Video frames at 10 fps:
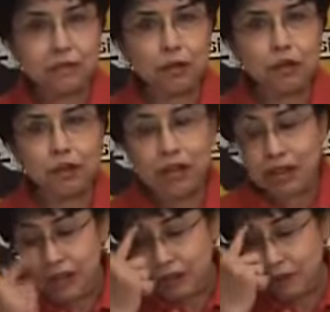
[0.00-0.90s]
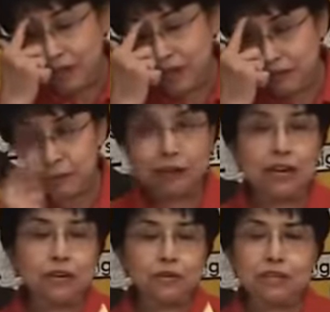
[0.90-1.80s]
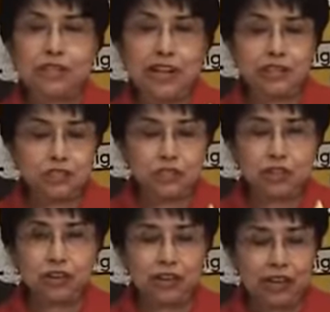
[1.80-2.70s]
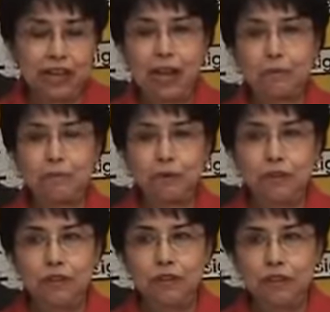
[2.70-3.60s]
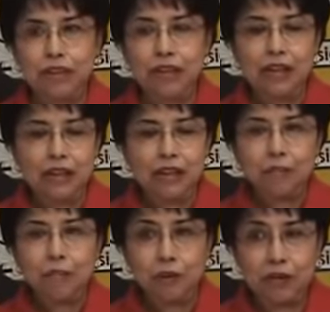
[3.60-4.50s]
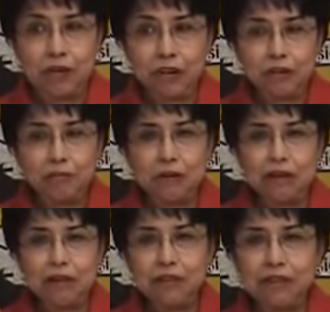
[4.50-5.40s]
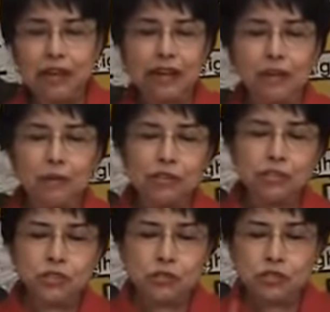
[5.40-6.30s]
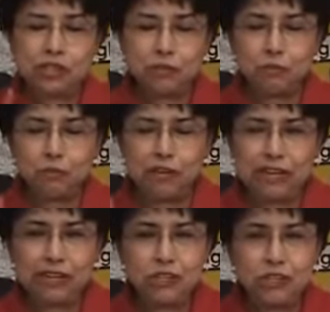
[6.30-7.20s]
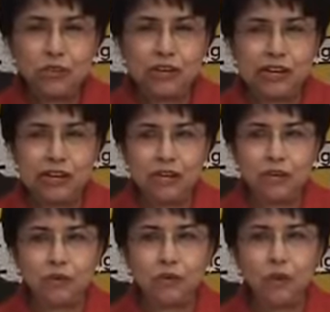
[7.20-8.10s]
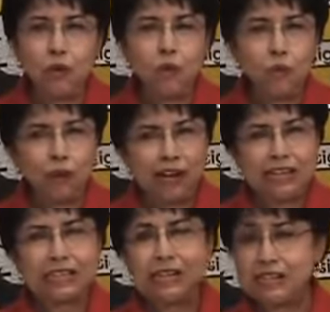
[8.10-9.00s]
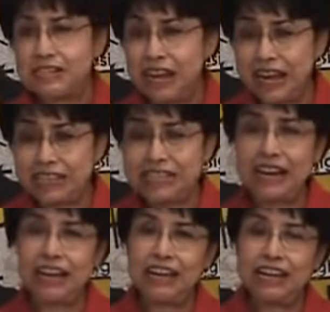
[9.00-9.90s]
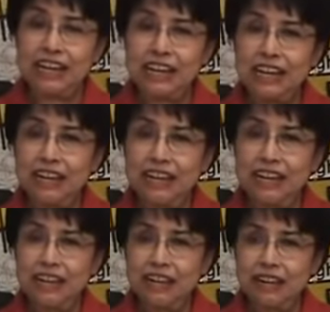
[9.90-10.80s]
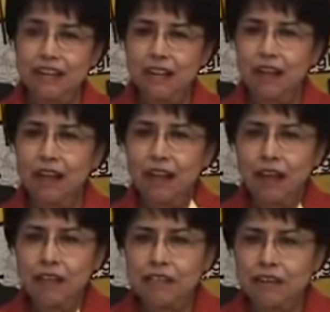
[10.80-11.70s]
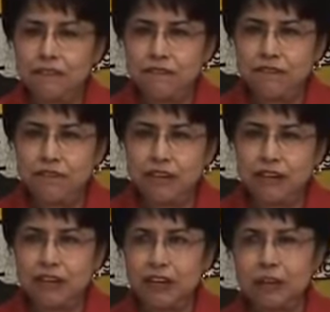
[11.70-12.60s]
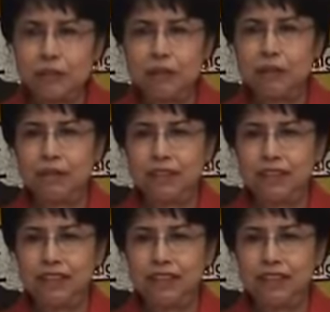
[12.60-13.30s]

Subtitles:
of all, I want everybody to taste your apple. Put it in your mouth, and I want you to really tune in to what does it taste like? How does it feel in your mouth?